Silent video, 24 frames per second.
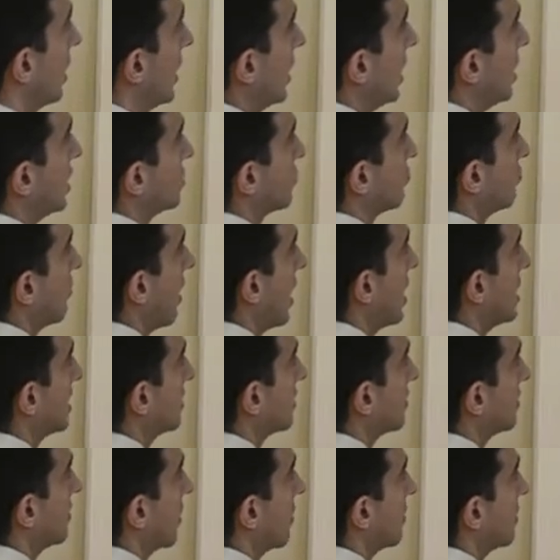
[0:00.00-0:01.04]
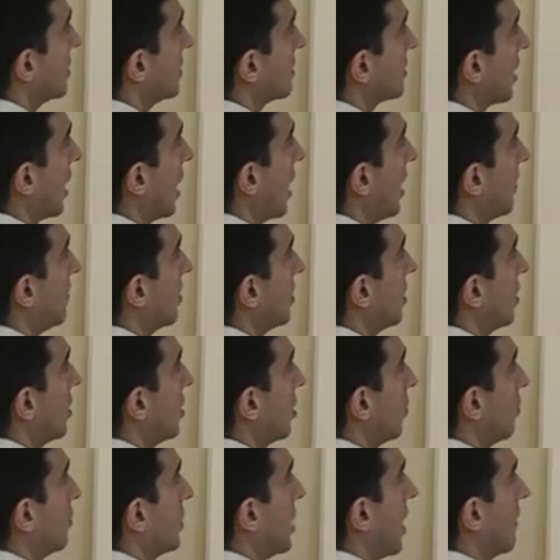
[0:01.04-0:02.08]
is right at the very top,
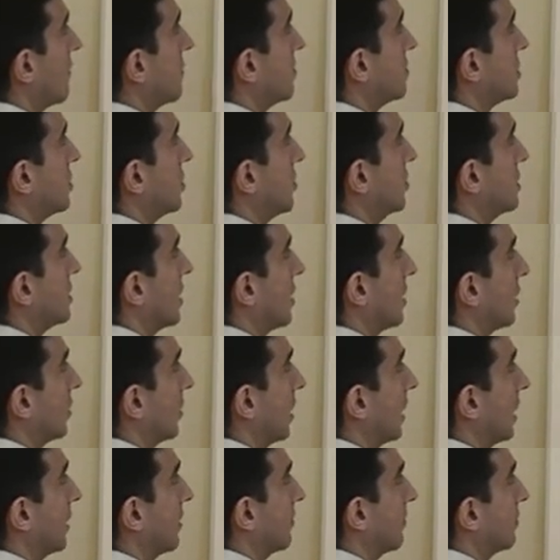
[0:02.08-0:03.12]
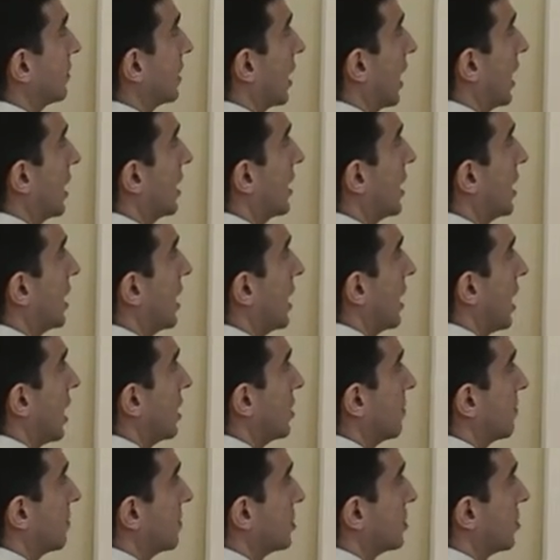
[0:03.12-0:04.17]
we have your pituitary gland, okay? And
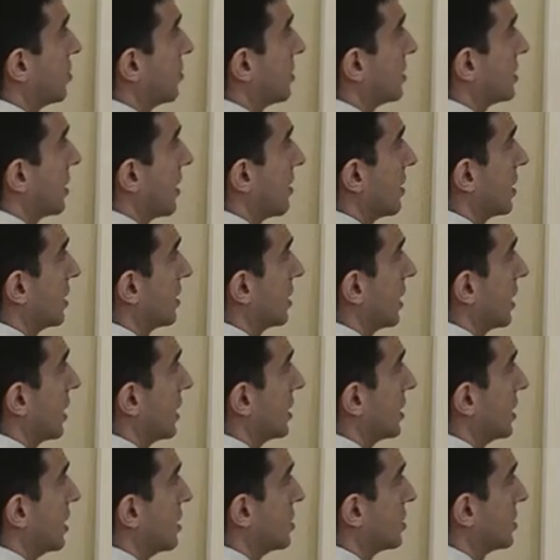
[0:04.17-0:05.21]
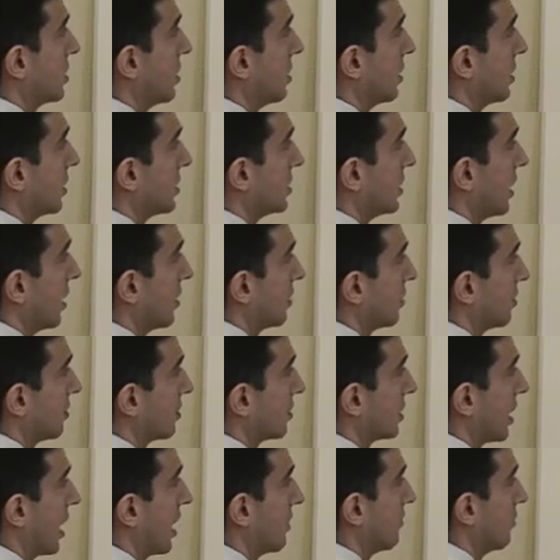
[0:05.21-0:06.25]
your pituitary gland is going to tell your
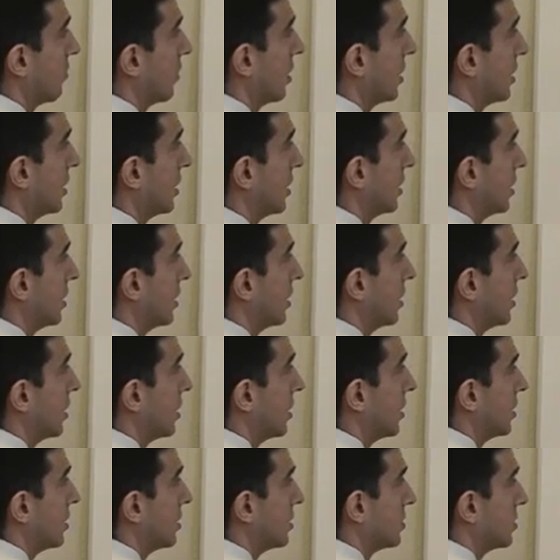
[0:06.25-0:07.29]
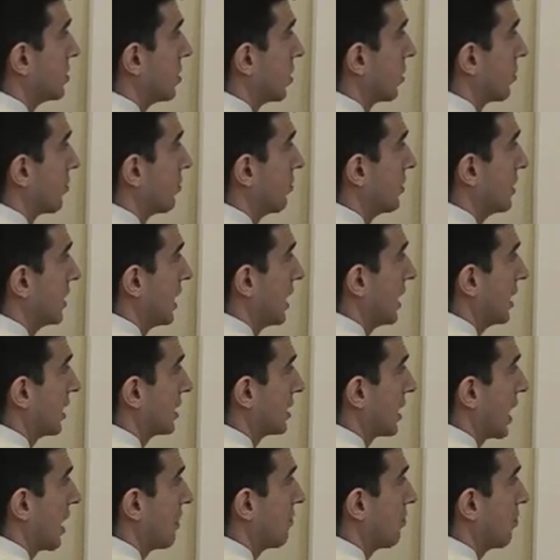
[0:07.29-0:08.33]
thyroid to create
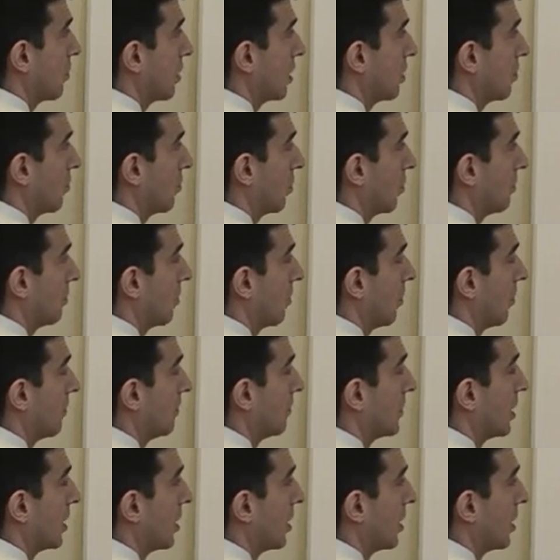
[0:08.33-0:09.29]
thyroid hormone